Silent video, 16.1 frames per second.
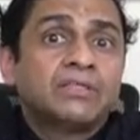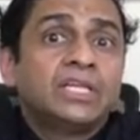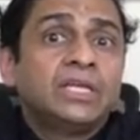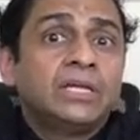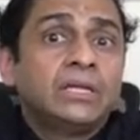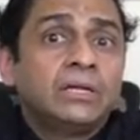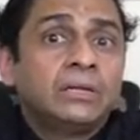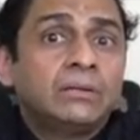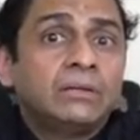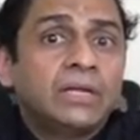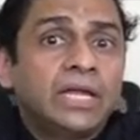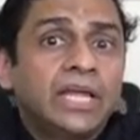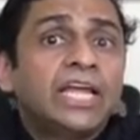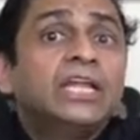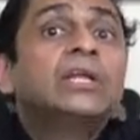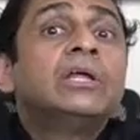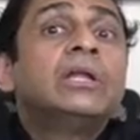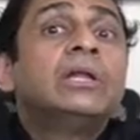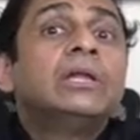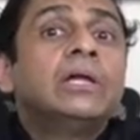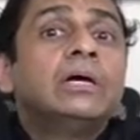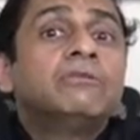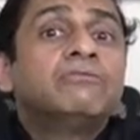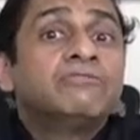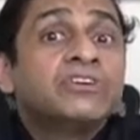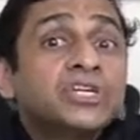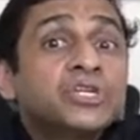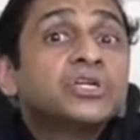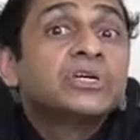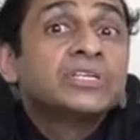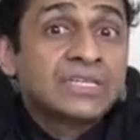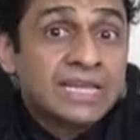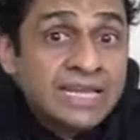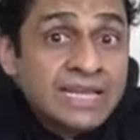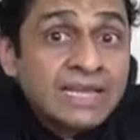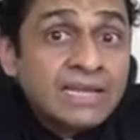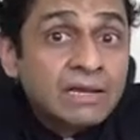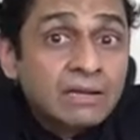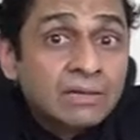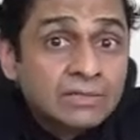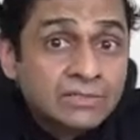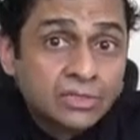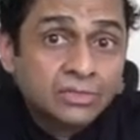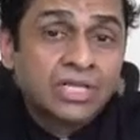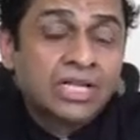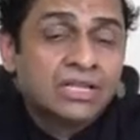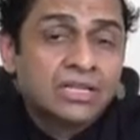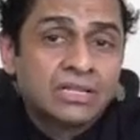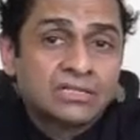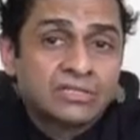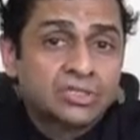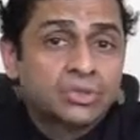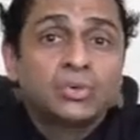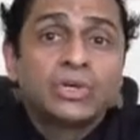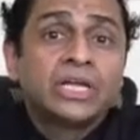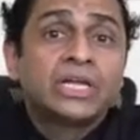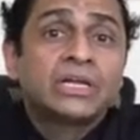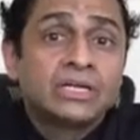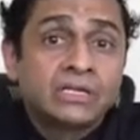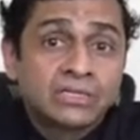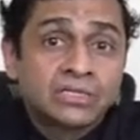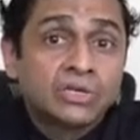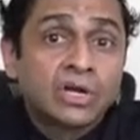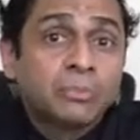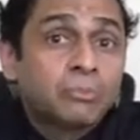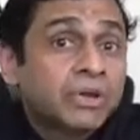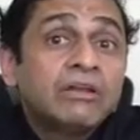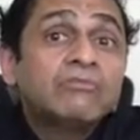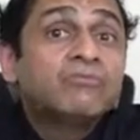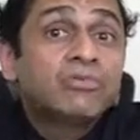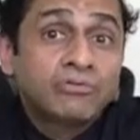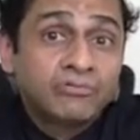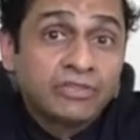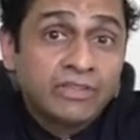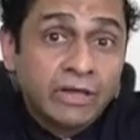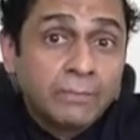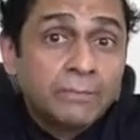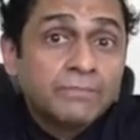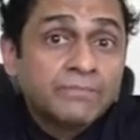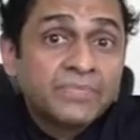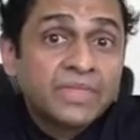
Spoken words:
the anal fissures heal so that stooling is not painful for them.